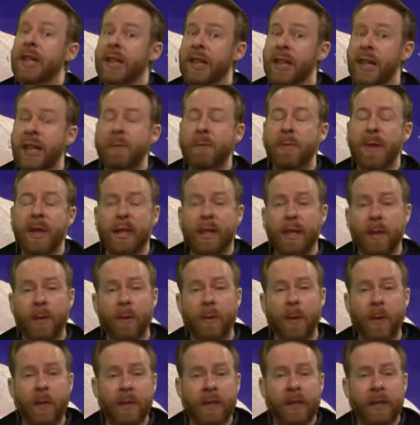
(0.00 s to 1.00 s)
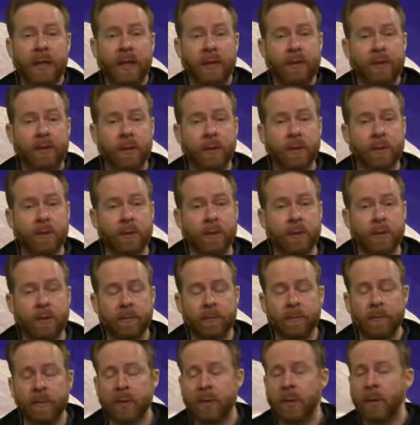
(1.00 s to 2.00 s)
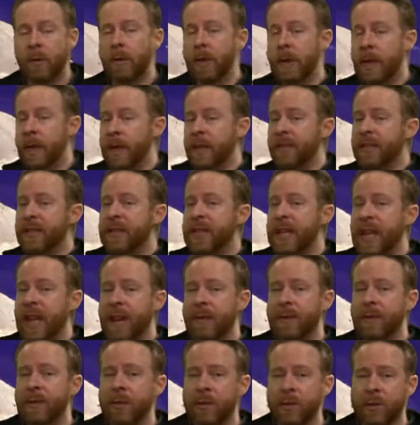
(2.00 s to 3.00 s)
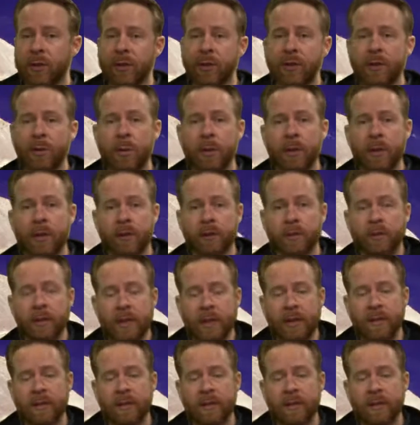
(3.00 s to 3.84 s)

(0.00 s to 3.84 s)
They pick up all the leftovers. So a lot of scavengers will